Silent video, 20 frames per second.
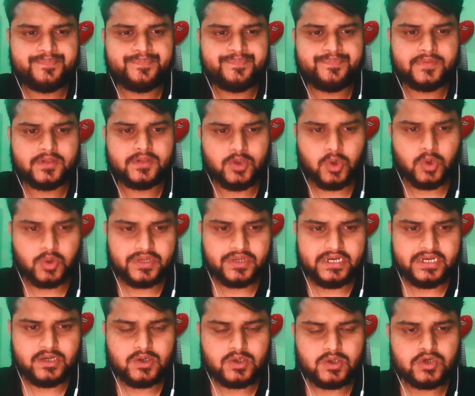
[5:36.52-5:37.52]

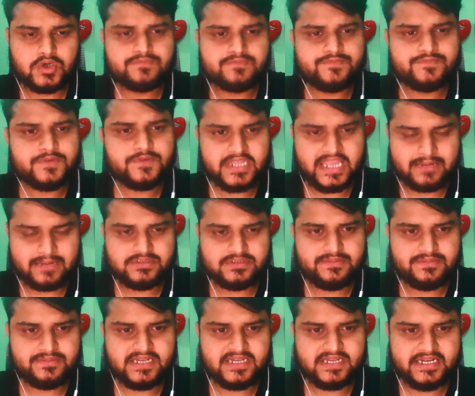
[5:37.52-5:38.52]
Naukri.com for
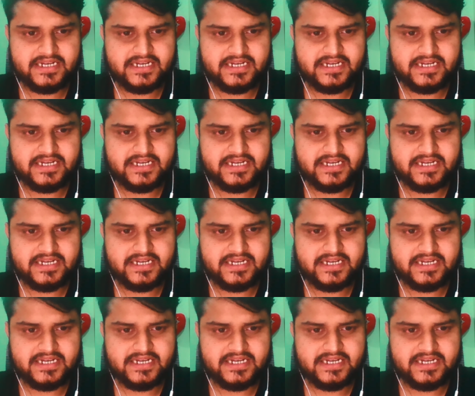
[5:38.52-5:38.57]
Capgemini, right?